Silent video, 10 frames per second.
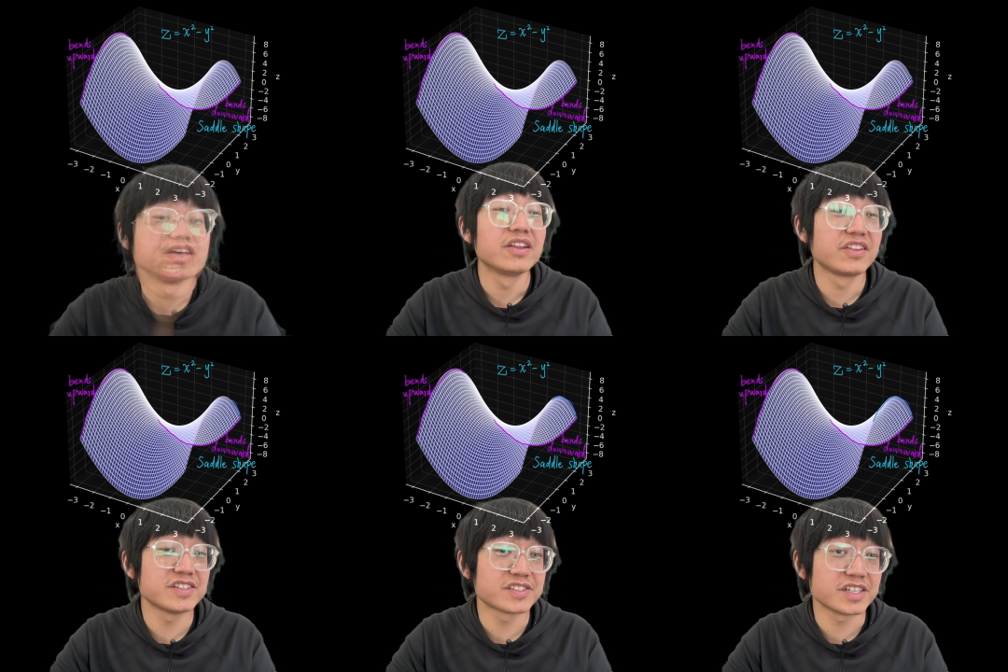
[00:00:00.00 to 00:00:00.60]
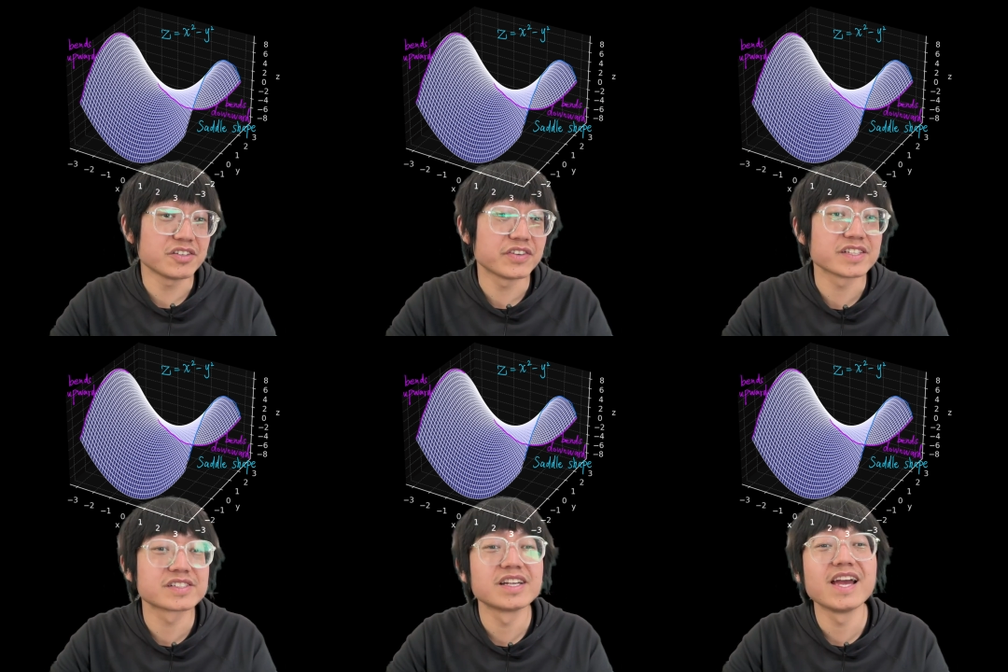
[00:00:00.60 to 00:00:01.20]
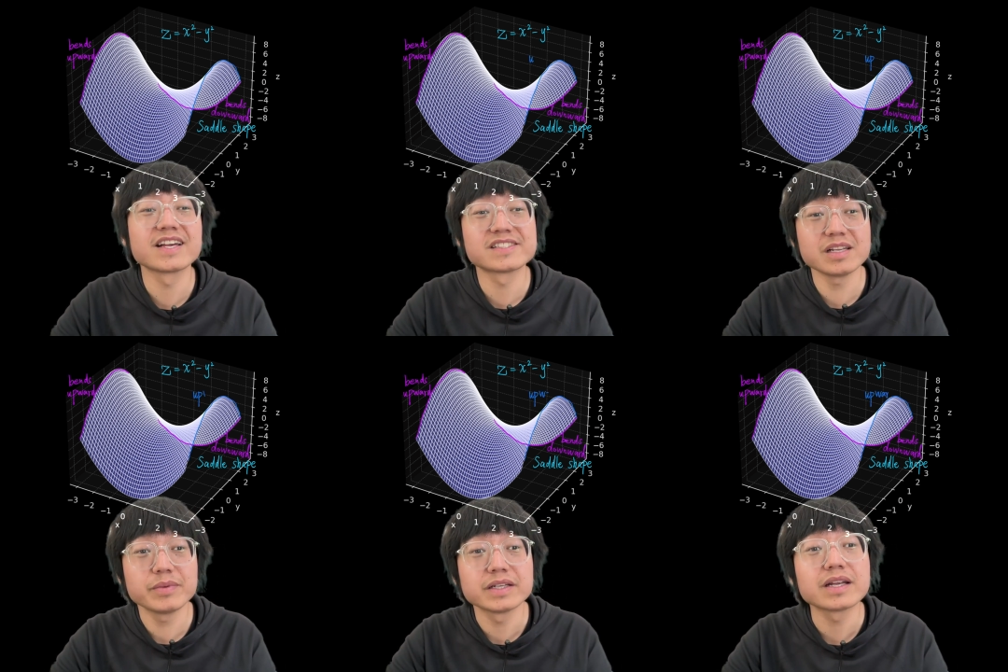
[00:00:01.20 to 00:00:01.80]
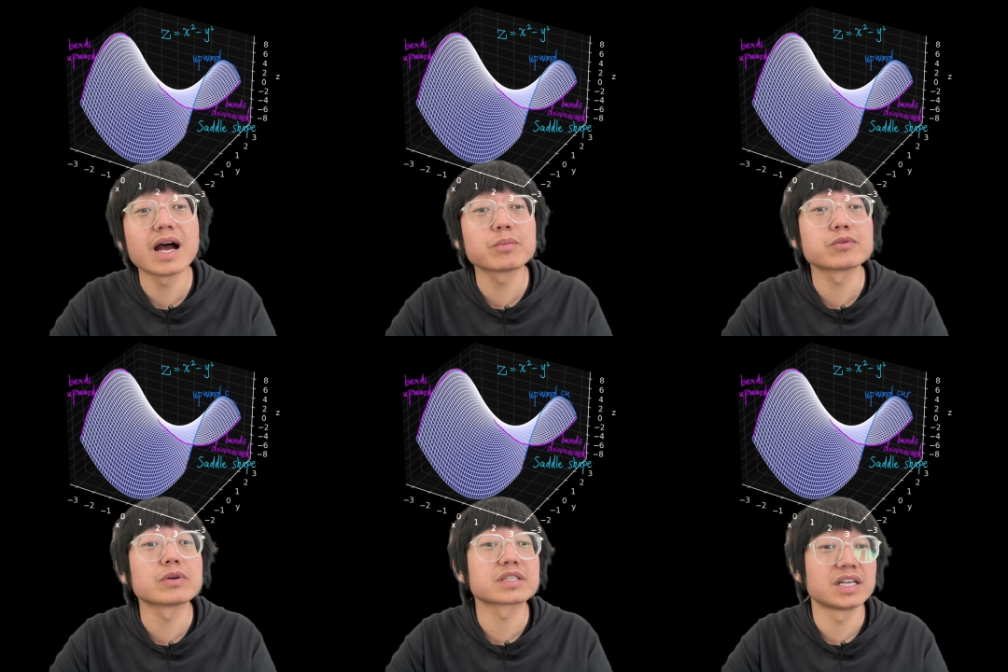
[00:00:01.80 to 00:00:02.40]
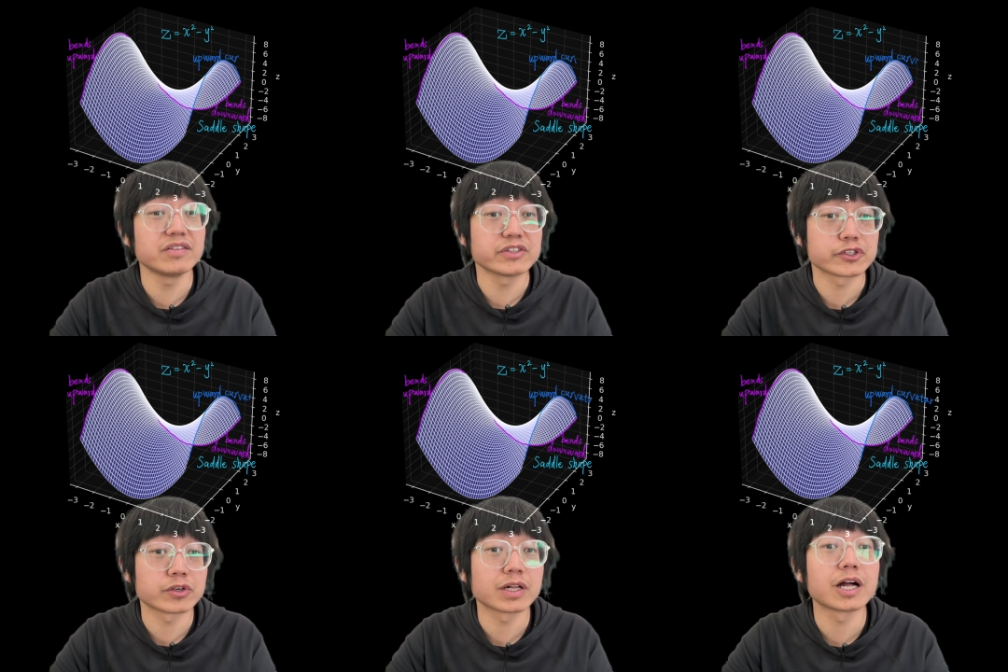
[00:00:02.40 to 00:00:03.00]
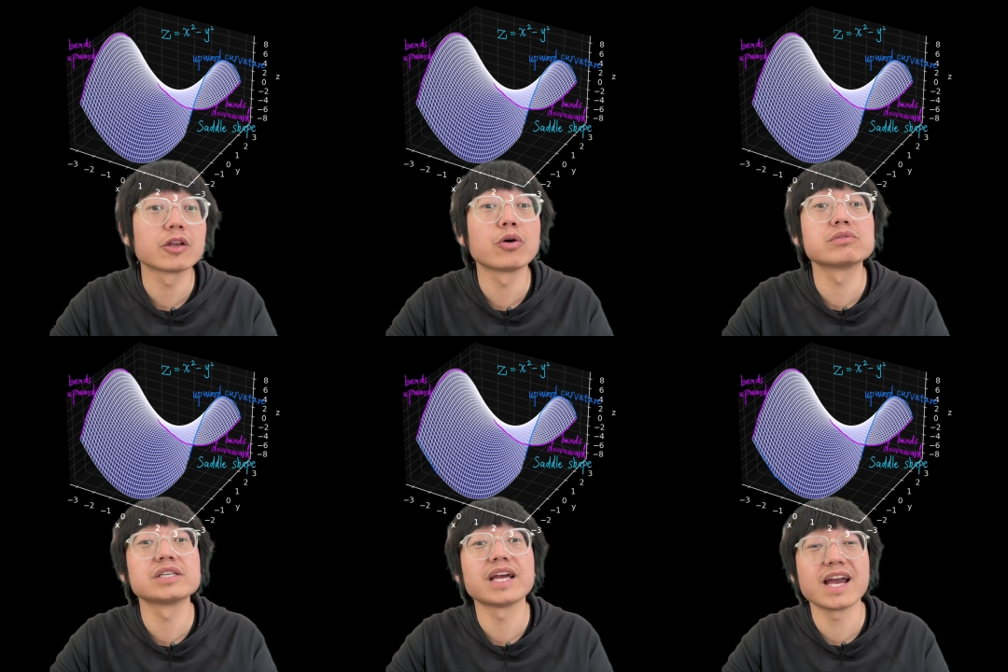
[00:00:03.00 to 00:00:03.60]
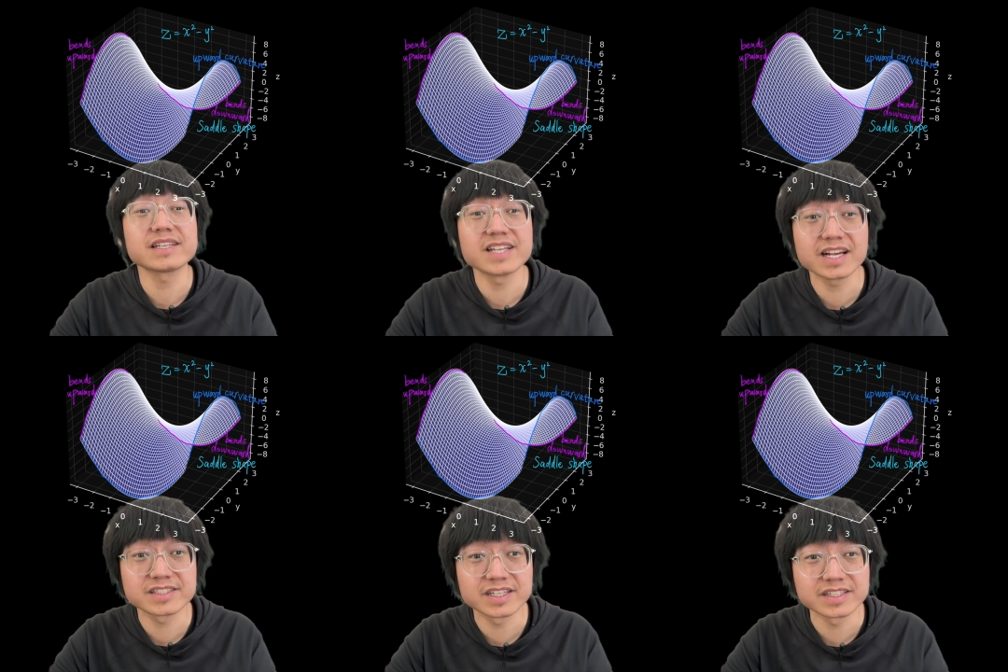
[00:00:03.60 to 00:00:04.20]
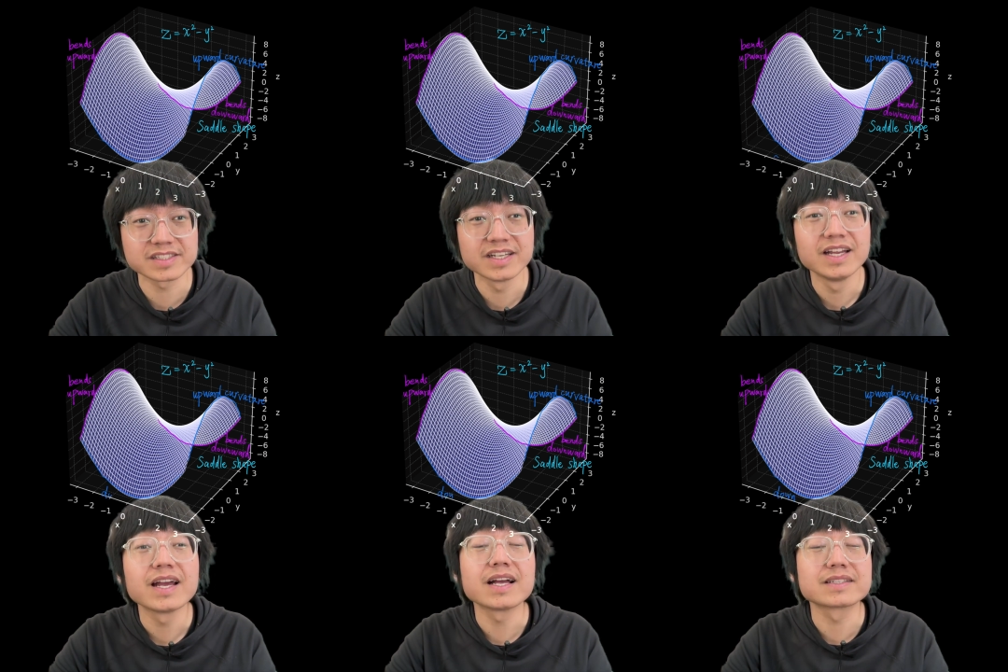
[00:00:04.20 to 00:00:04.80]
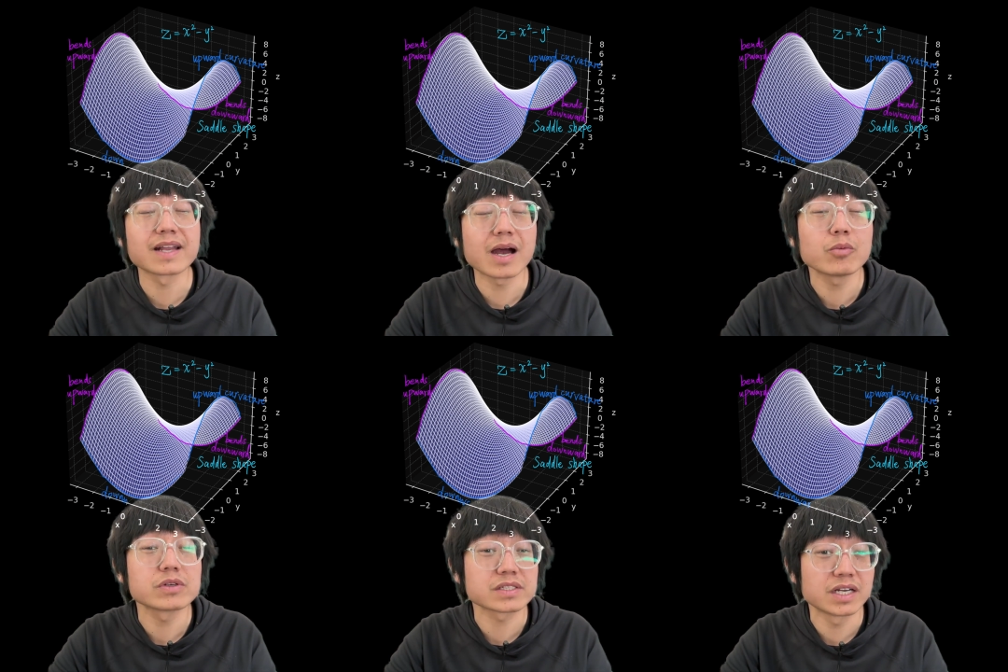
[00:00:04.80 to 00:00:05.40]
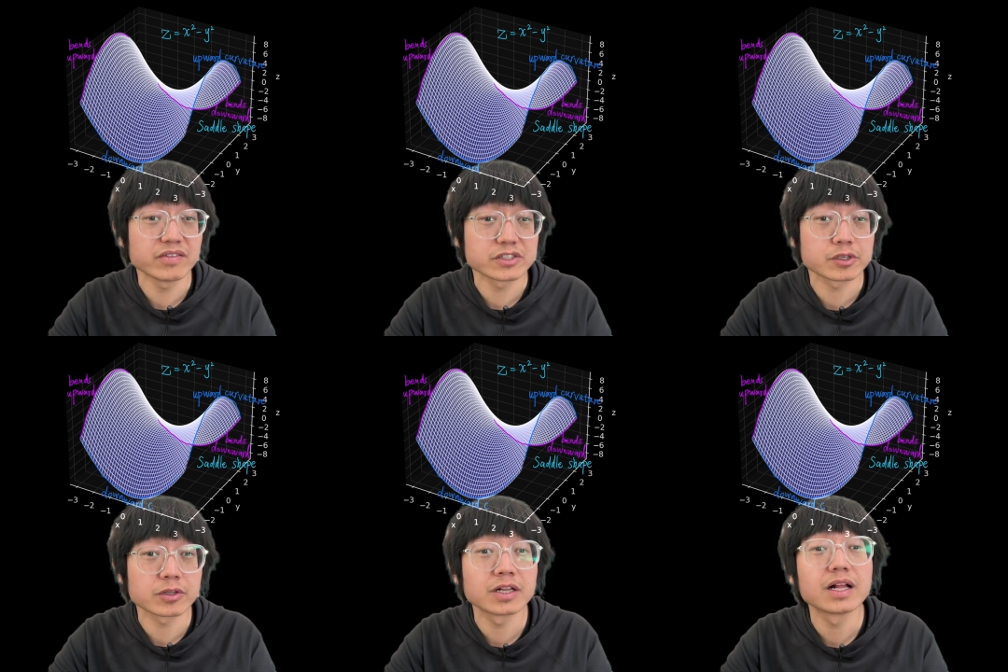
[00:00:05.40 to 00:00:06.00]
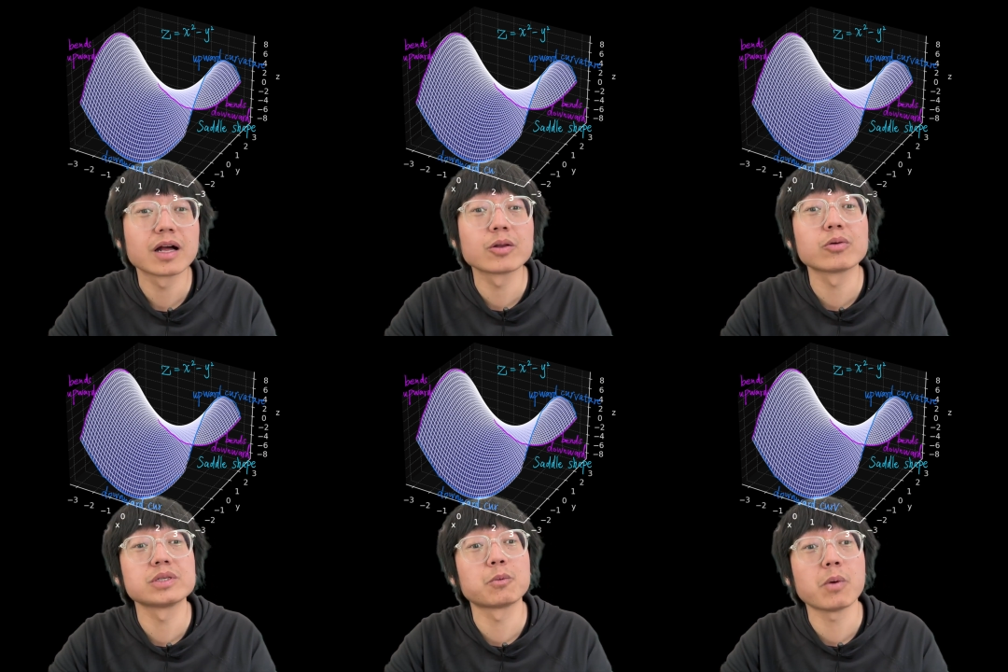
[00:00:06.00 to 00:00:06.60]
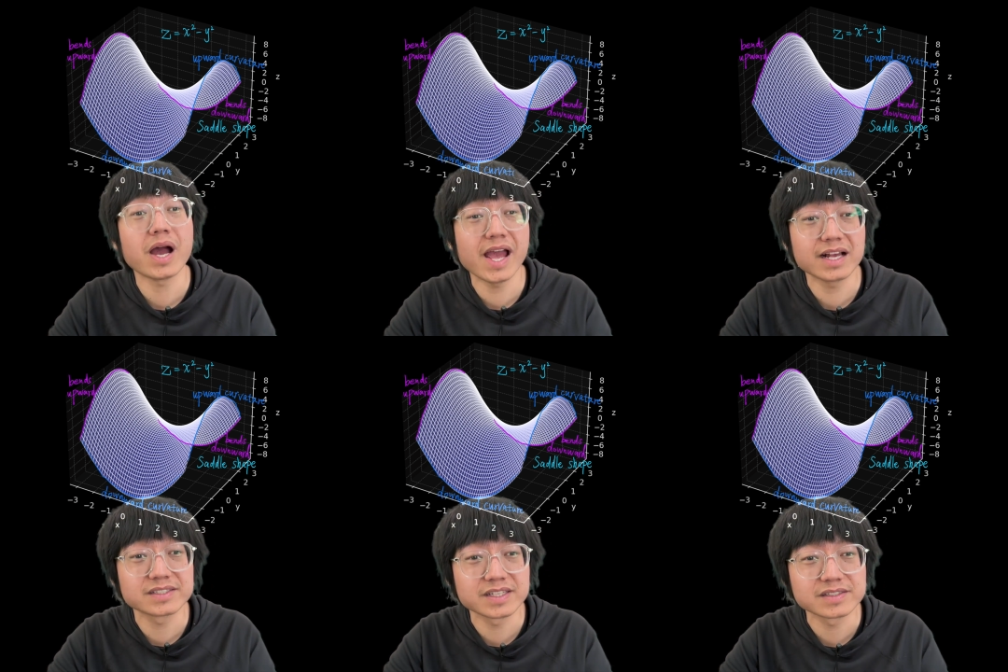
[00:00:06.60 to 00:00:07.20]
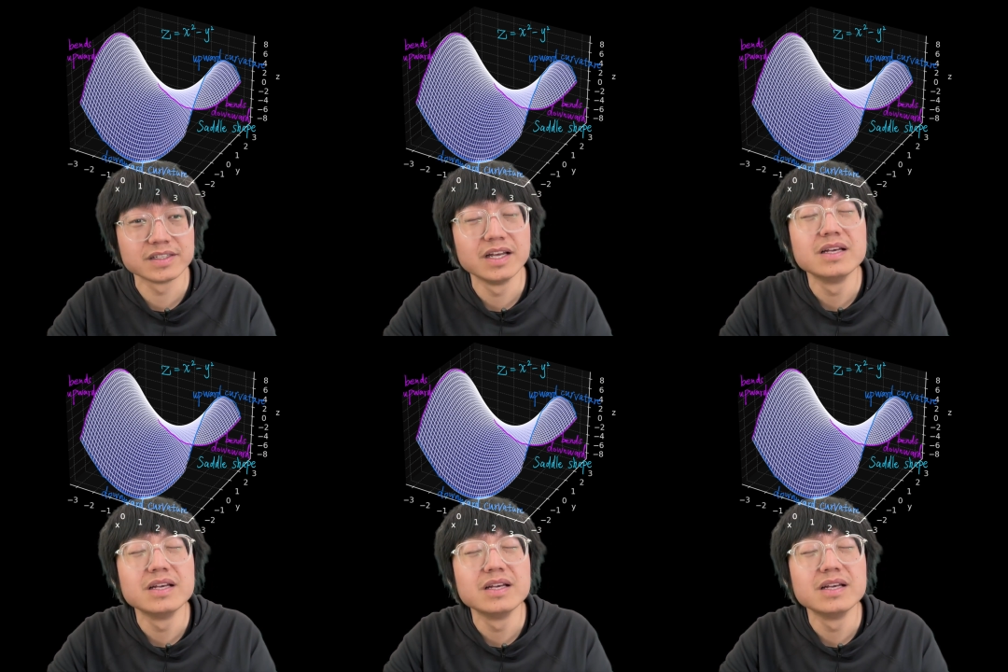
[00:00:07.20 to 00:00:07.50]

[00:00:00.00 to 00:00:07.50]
This surface exhibits upward curvature along the x-axis and downward curvature along the y-axis.